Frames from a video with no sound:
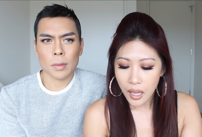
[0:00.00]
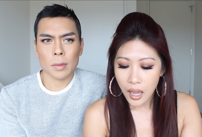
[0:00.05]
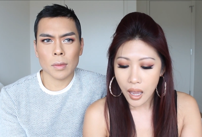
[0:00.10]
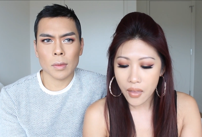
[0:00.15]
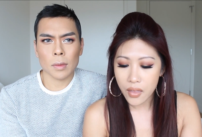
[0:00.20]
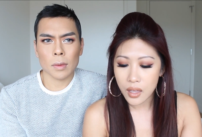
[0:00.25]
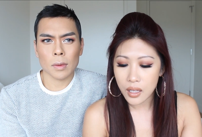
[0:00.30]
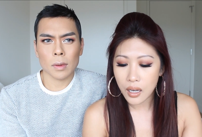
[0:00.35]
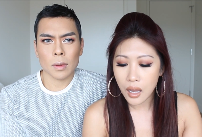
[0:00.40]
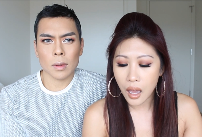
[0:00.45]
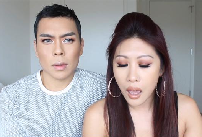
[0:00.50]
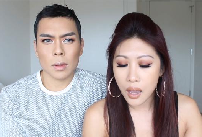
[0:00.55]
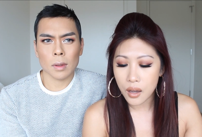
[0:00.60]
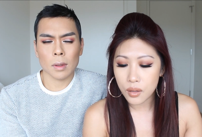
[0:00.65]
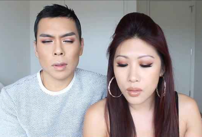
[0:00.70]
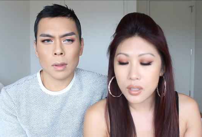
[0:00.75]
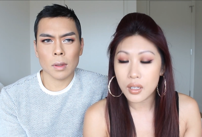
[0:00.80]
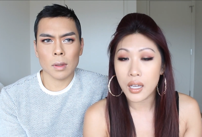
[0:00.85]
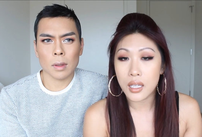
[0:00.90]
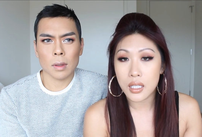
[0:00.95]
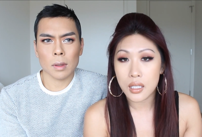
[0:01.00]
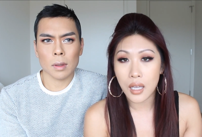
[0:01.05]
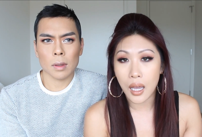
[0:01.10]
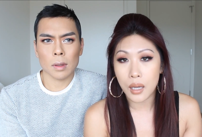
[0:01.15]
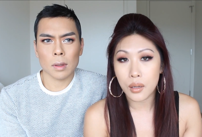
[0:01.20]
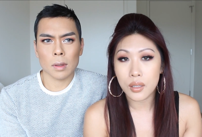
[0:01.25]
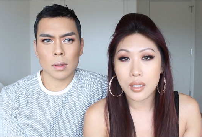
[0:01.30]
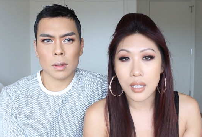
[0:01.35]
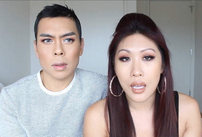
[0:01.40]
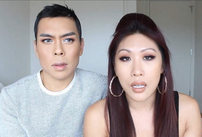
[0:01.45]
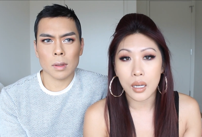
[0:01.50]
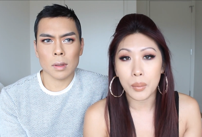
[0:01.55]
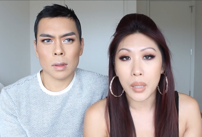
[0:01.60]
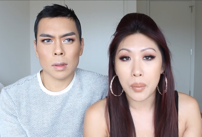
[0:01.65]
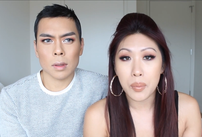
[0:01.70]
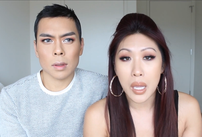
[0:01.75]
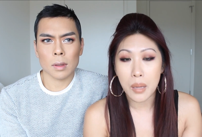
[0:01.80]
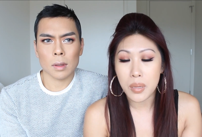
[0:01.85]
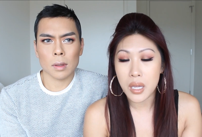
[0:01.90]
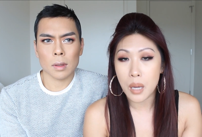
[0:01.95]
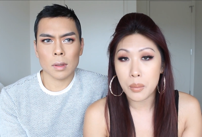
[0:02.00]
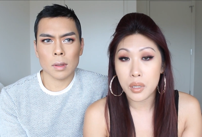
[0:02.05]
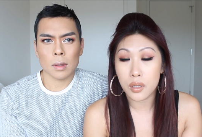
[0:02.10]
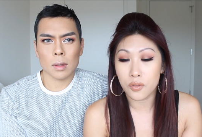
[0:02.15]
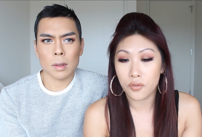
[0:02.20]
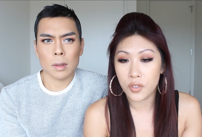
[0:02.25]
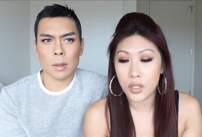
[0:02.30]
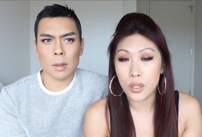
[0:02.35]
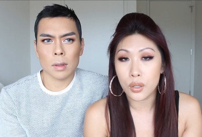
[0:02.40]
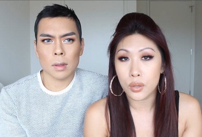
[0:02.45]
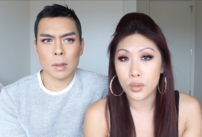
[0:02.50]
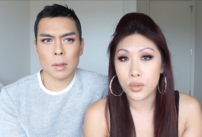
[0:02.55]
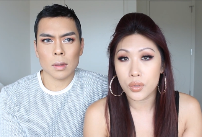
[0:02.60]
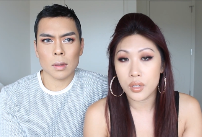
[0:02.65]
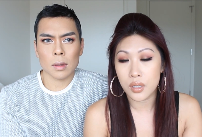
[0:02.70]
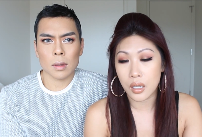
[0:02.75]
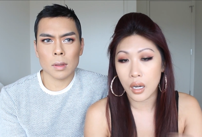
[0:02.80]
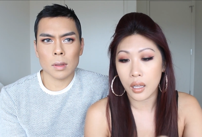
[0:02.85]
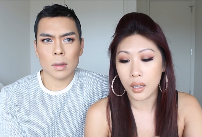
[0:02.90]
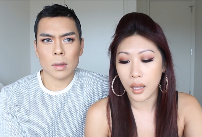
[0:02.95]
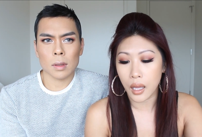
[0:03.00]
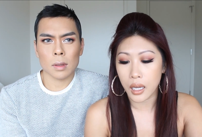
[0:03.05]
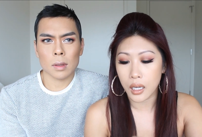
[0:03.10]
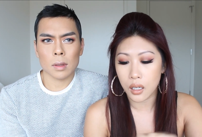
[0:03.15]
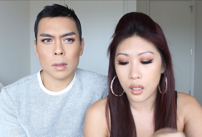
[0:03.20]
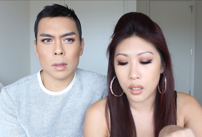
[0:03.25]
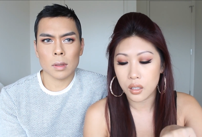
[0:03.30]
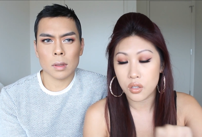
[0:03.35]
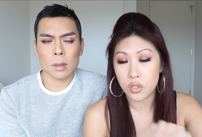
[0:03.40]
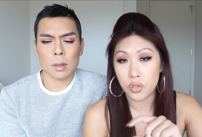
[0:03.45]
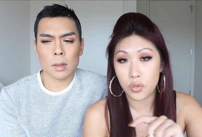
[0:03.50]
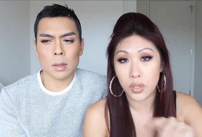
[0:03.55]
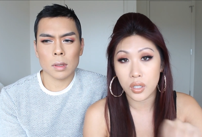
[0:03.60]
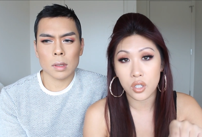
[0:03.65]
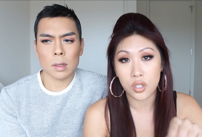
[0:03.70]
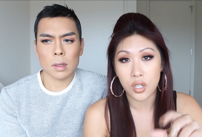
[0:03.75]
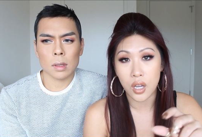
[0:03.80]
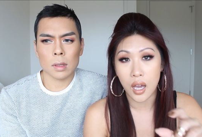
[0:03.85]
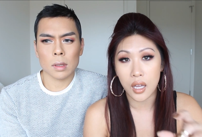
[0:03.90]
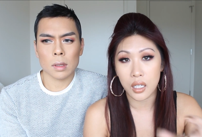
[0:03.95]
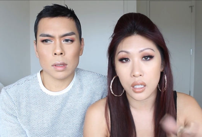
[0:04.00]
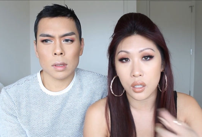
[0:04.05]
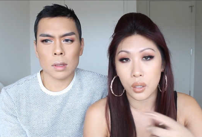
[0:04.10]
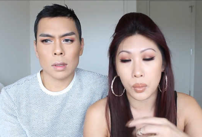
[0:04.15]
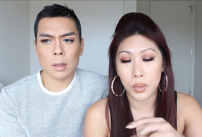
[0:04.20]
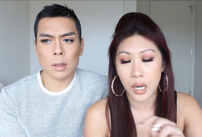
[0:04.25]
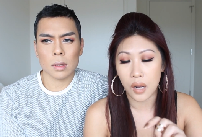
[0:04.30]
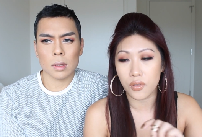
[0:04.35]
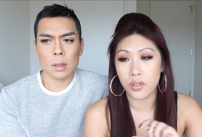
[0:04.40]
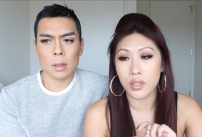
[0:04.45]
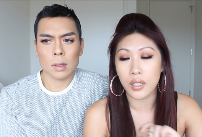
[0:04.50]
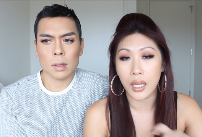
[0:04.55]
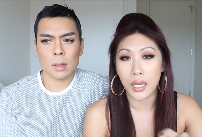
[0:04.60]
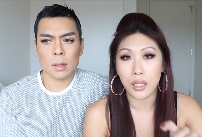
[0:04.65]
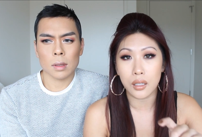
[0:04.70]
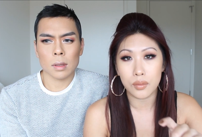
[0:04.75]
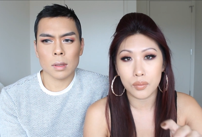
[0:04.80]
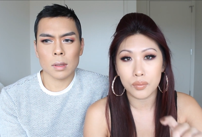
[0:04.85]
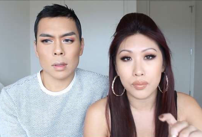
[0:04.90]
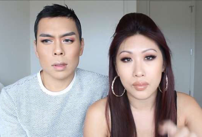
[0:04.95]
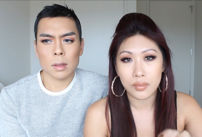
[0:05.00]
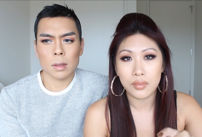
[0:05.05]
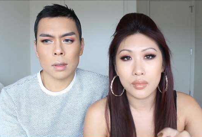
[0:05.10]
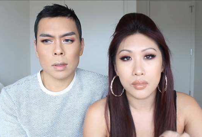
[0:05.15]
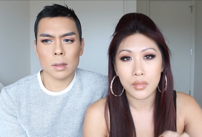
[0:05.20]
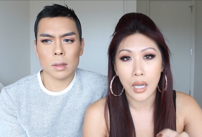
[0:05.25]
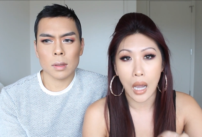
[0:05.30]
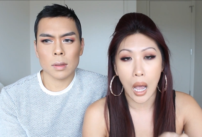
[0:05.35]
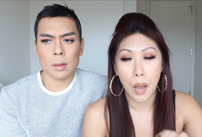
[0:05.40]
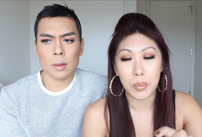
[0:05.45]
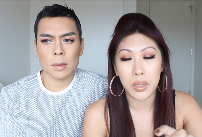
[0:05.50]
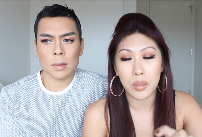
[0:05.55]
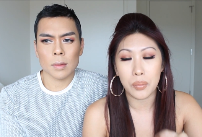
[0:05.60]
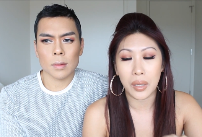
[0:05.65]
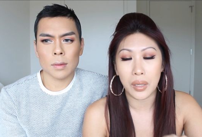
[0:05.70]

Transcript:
Speaker 1: And then I, I, I said, I'm like, maybe I'm confused. And I like screenshotted or whatever, like copy